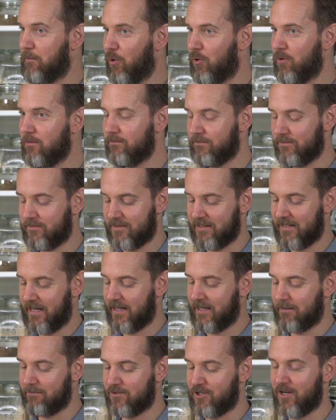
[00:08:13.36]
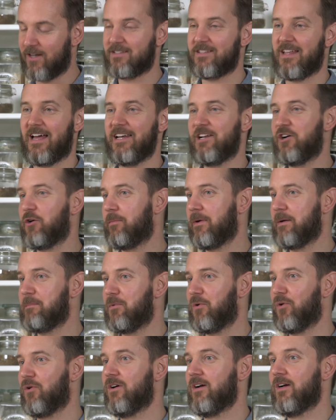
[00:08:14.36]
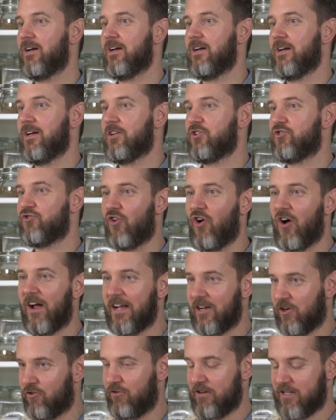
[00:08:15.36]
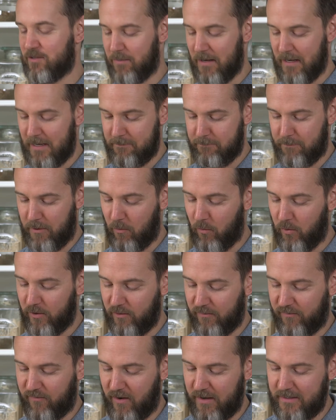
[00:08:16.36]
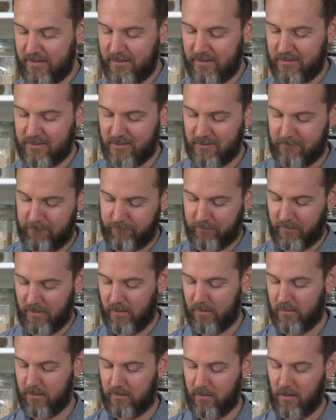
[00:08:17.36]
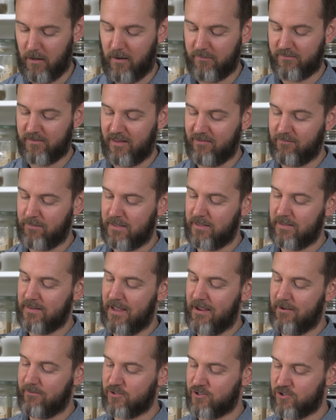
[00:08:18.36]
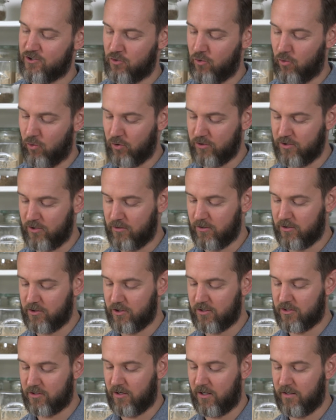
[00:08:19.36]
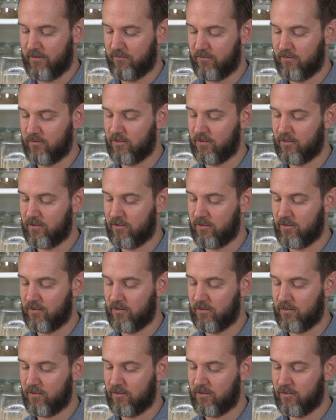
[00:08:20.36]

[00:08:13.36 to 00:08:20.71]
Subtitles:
more to get them just that little bit more dry and crispy. But what you'll find is that after they've been in there and scored, you can just kind of